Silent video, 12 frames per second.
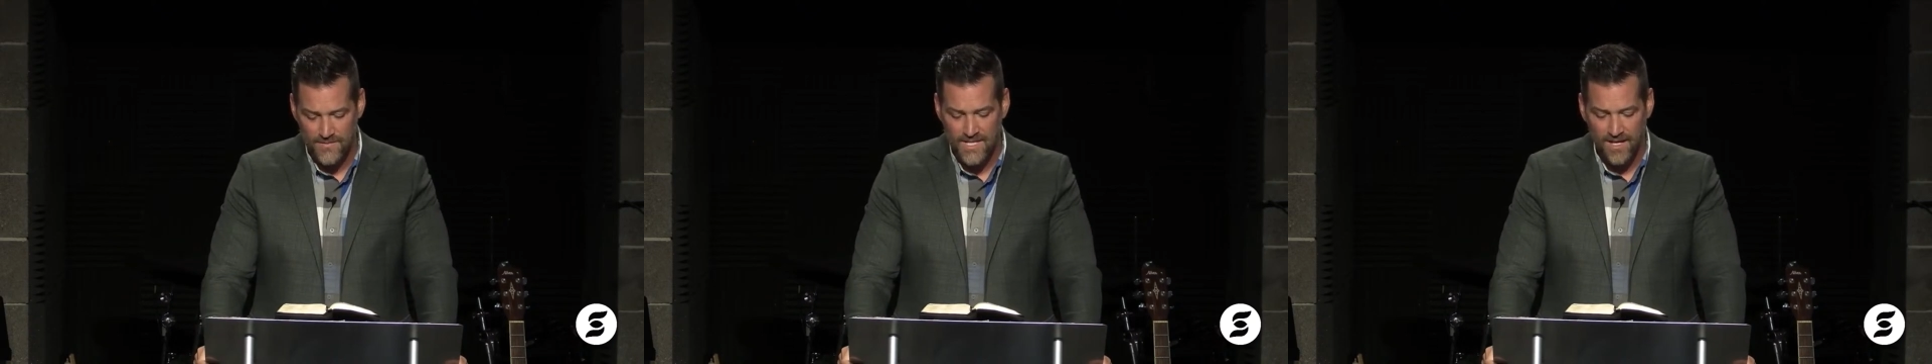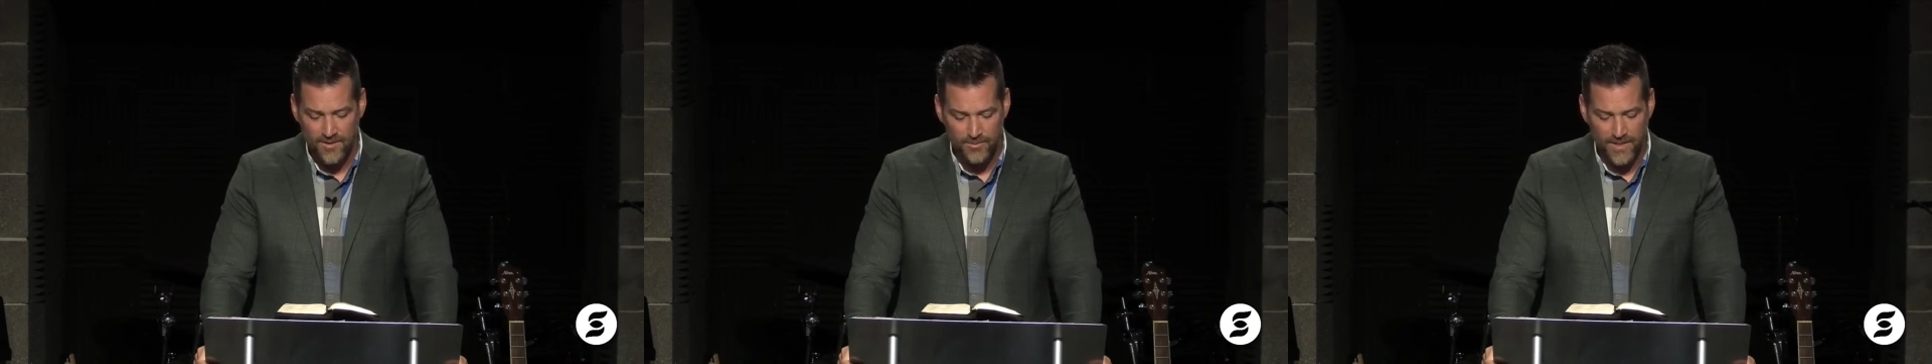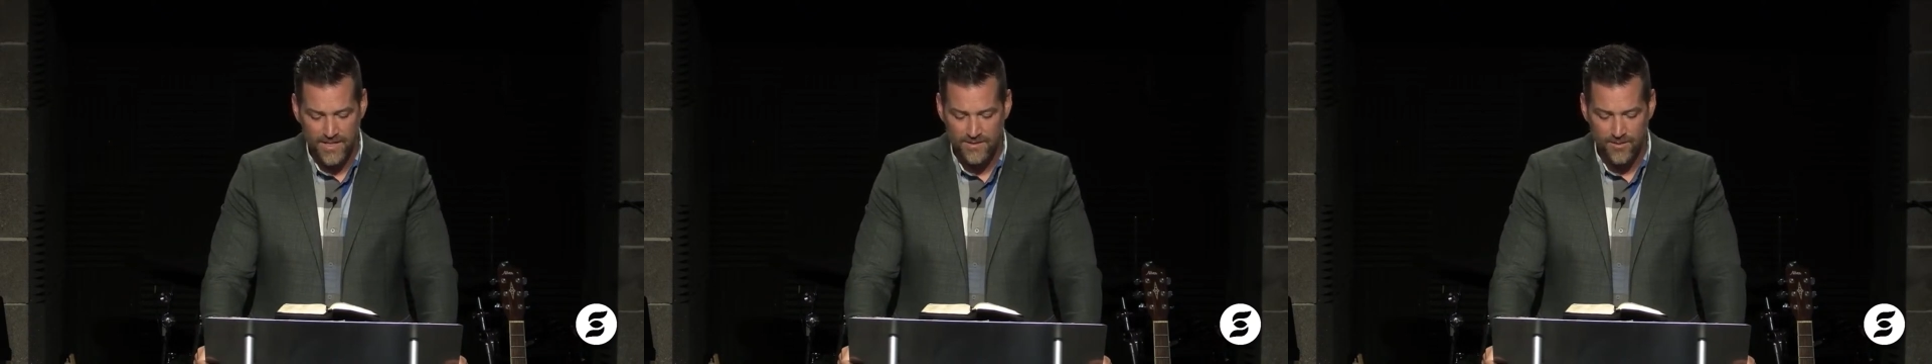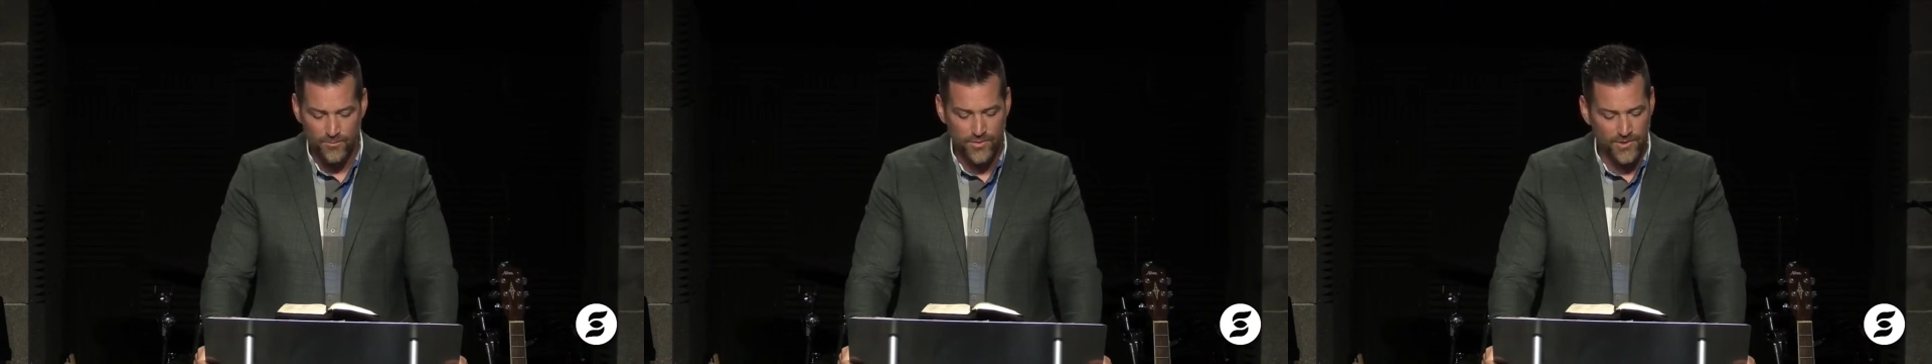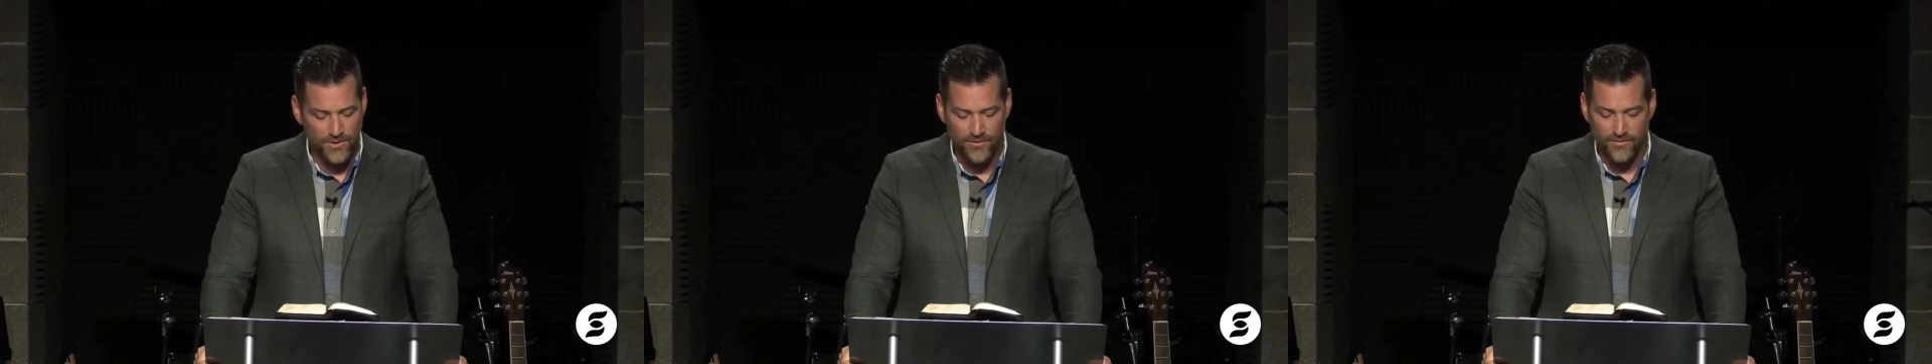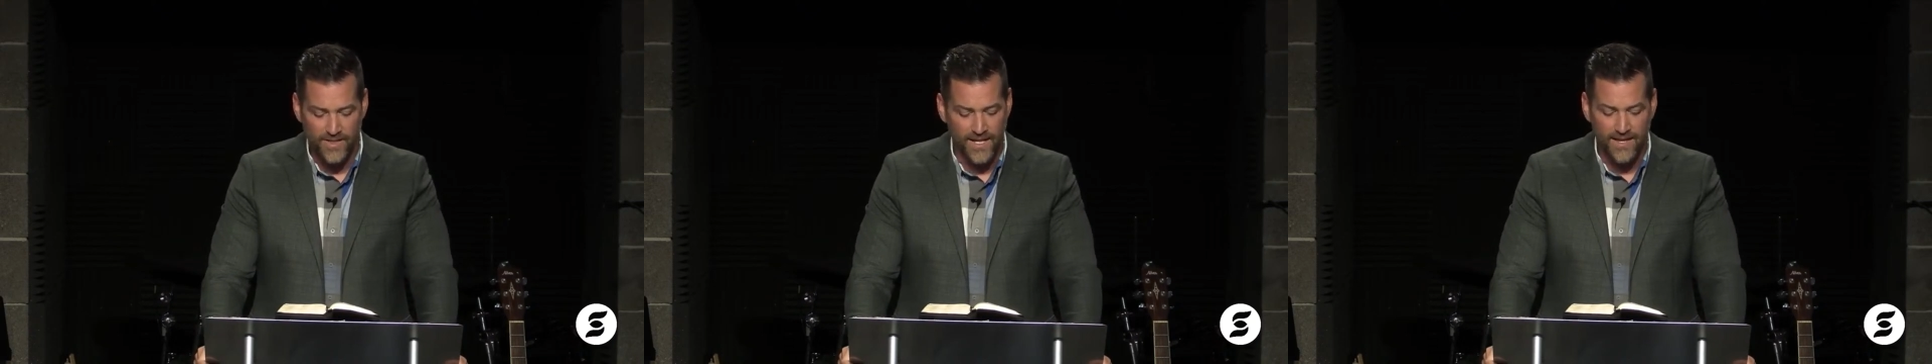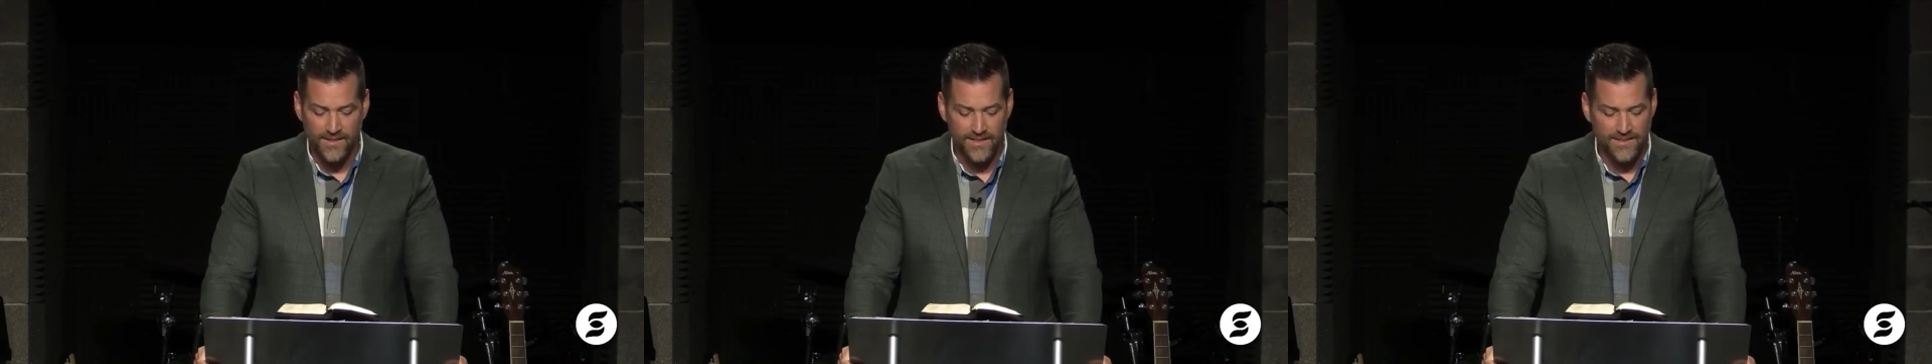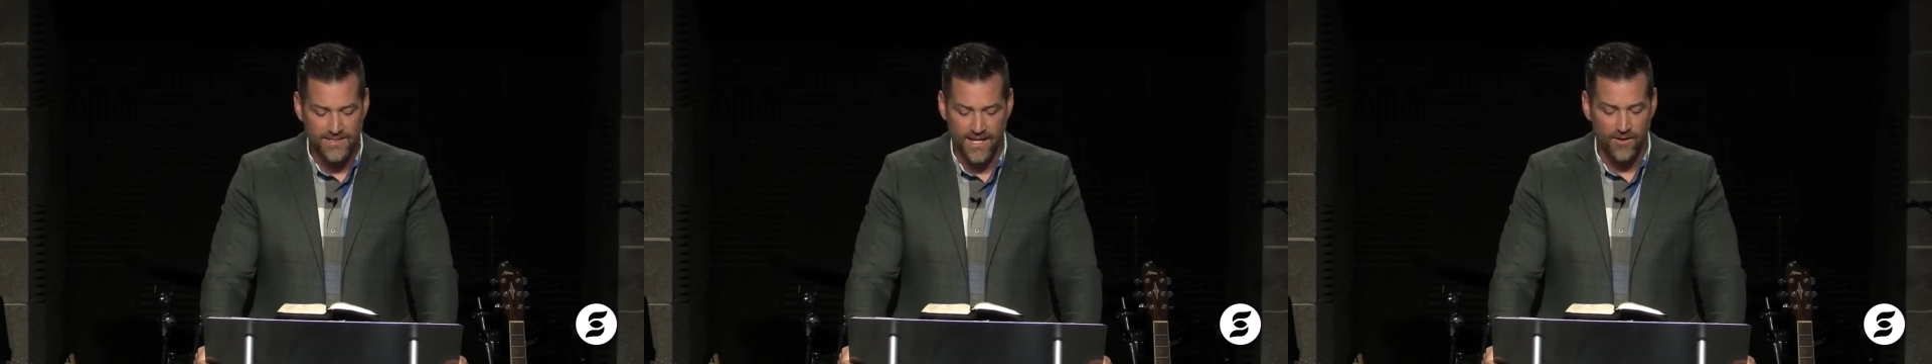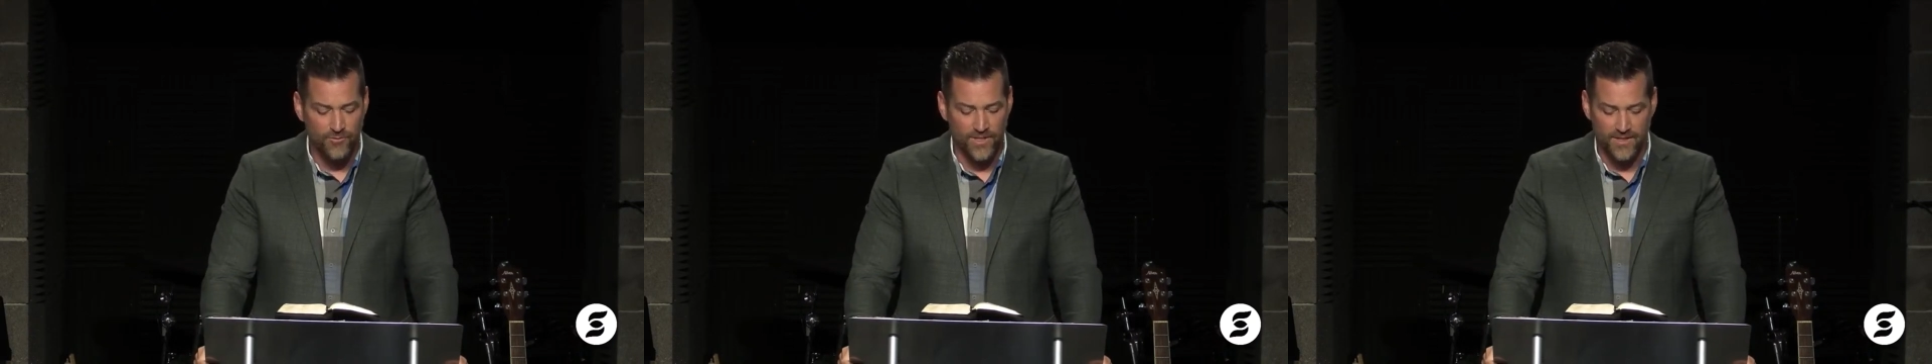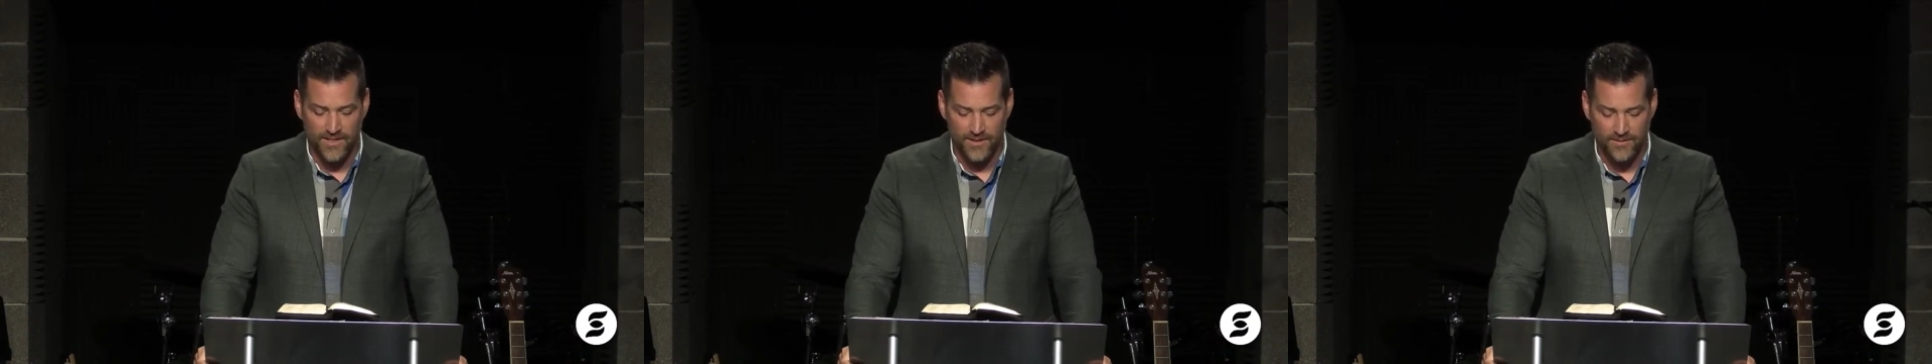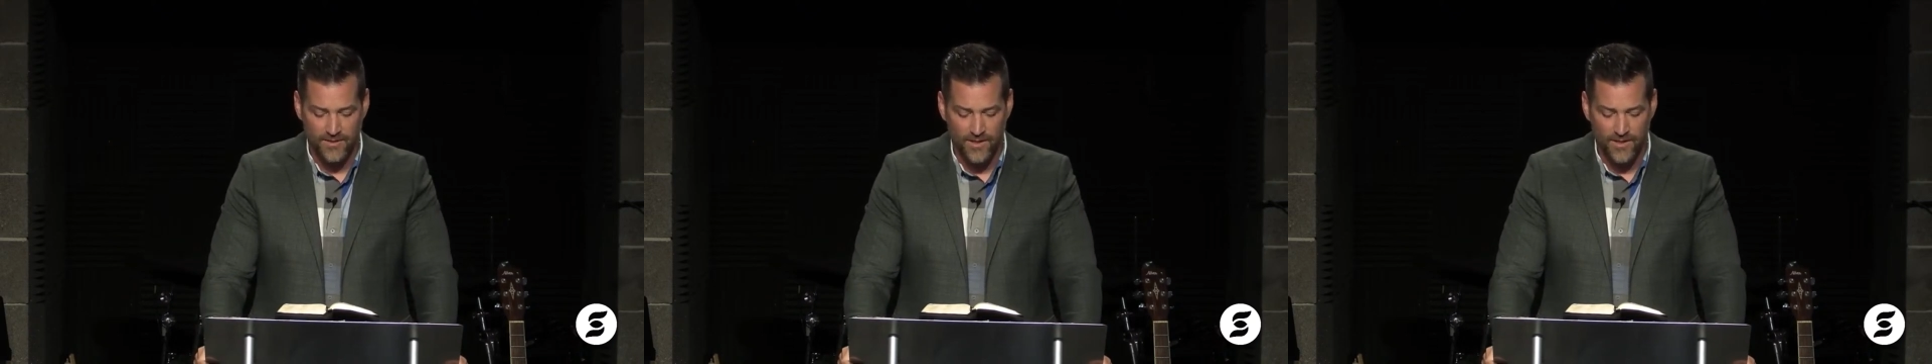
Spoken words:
Death brings a brutal finality to everything.